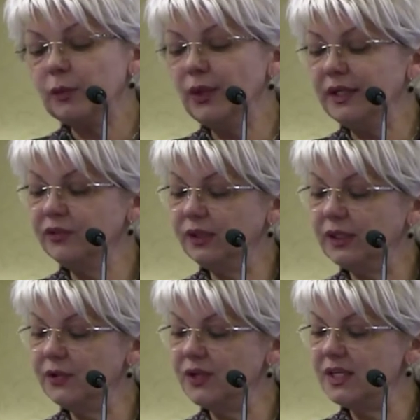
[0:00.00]
were
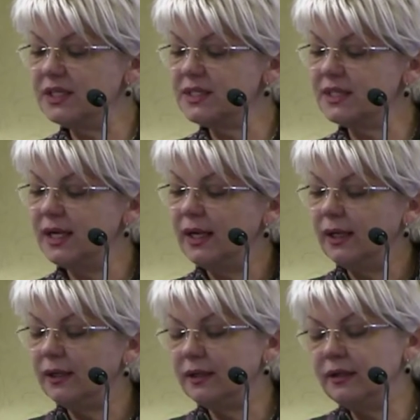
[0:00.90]
decreased
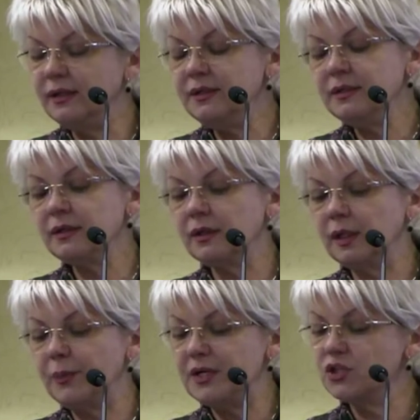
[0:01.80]
in
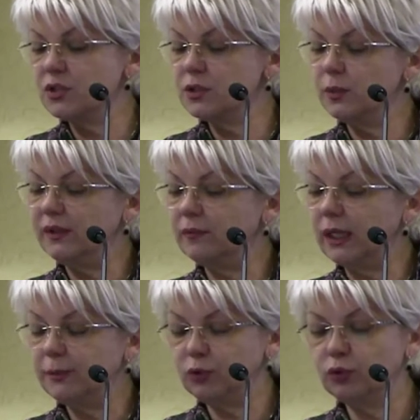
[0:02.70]
patients with
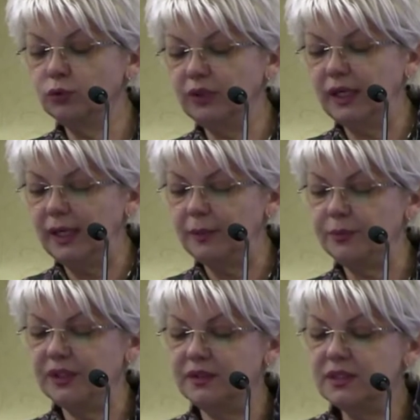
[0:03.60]
type 2
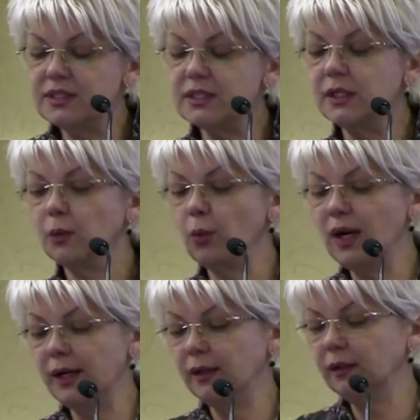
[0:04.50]
diabetes,
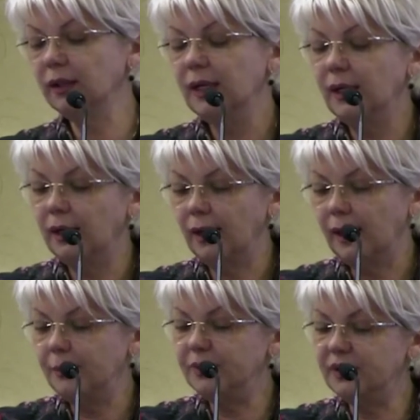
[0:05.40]
while
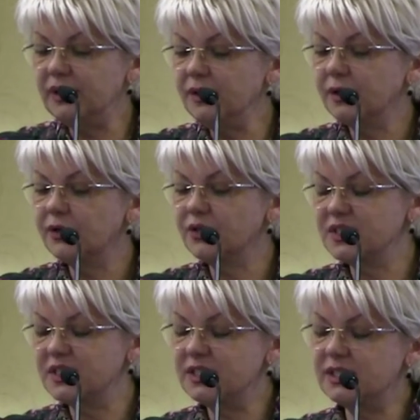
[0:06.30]
leptin,
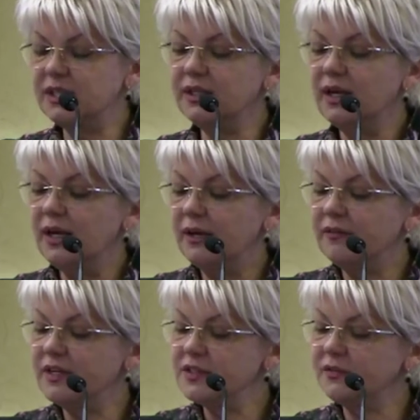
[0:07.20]
resistin,
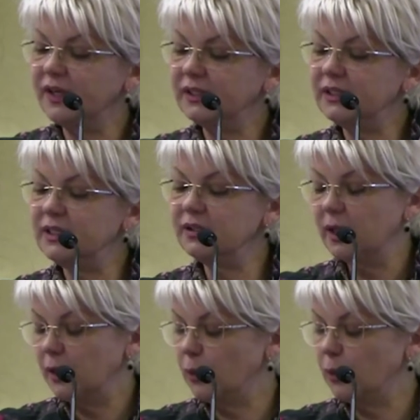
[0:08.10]
visfatin